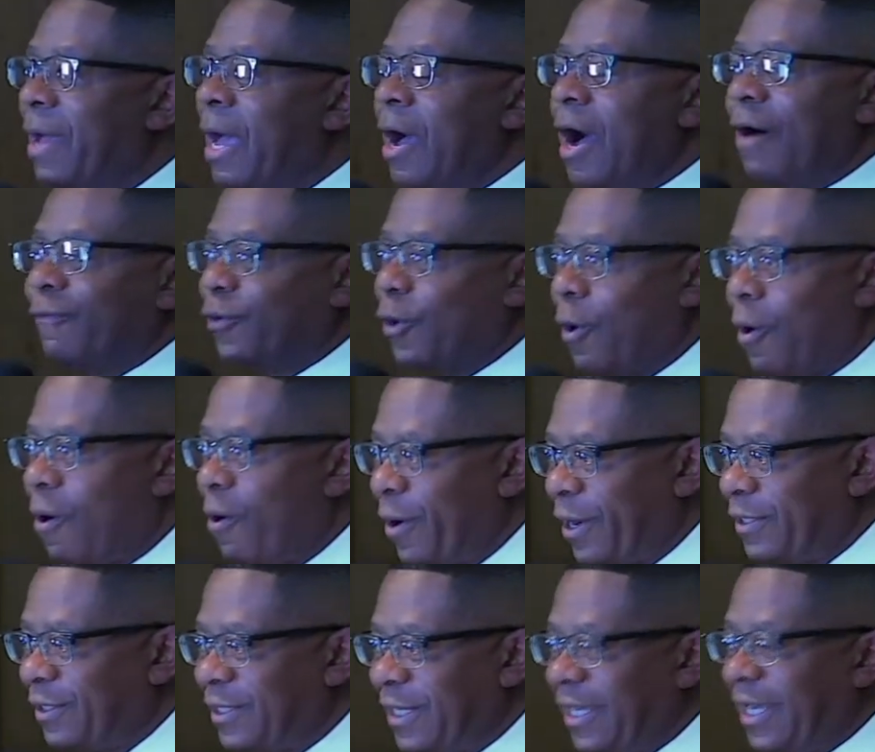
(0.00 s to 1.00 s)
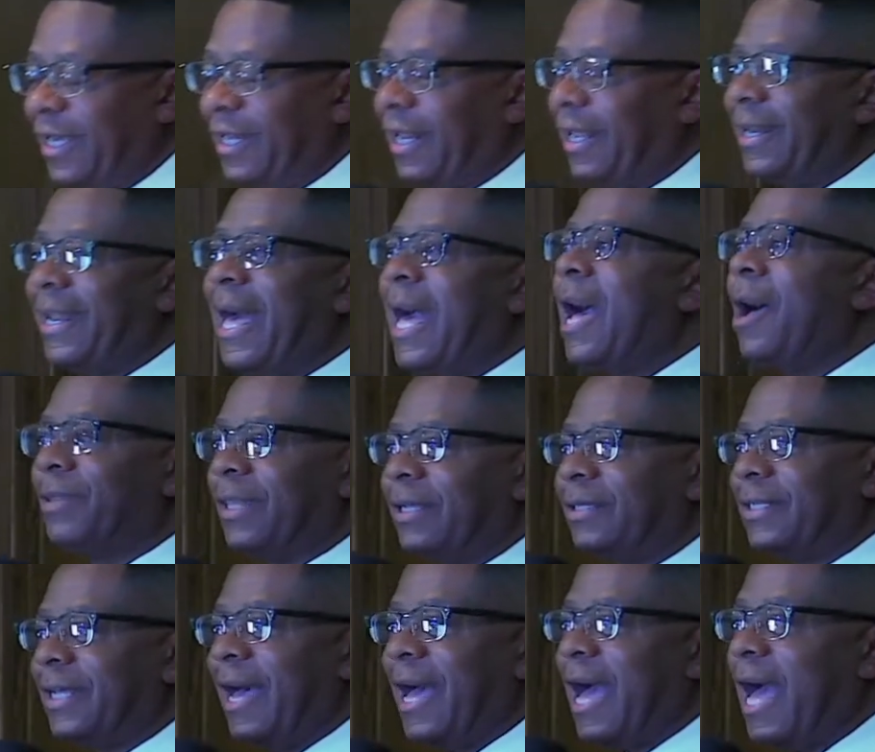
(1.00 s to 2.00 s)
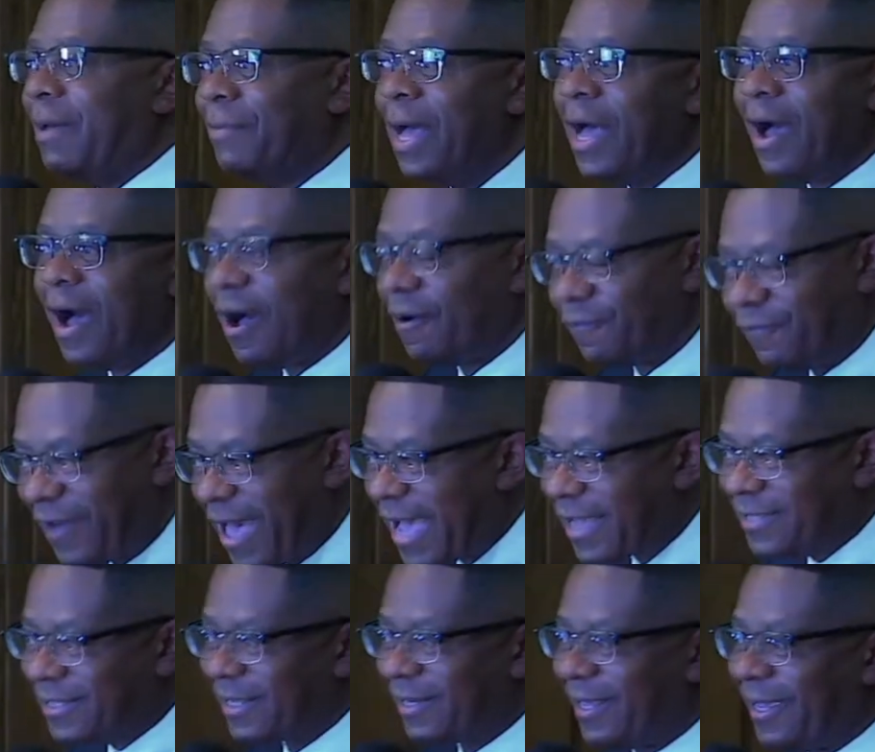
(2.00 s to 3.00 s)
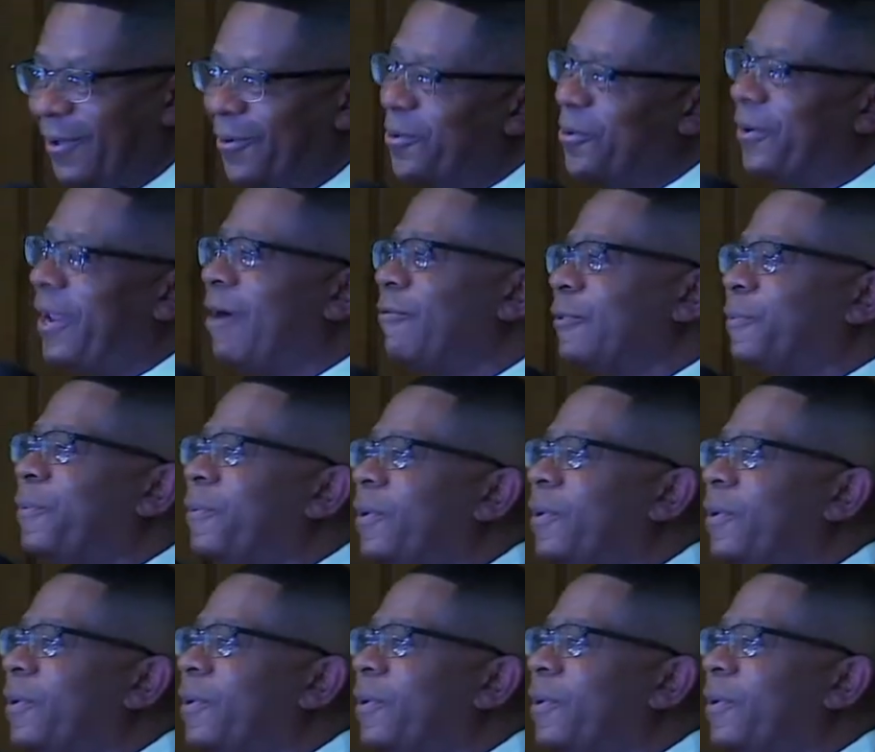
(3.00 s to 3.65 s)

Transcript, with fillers: of quarantine and now in the time of vaccinating. Ooh, that was pretty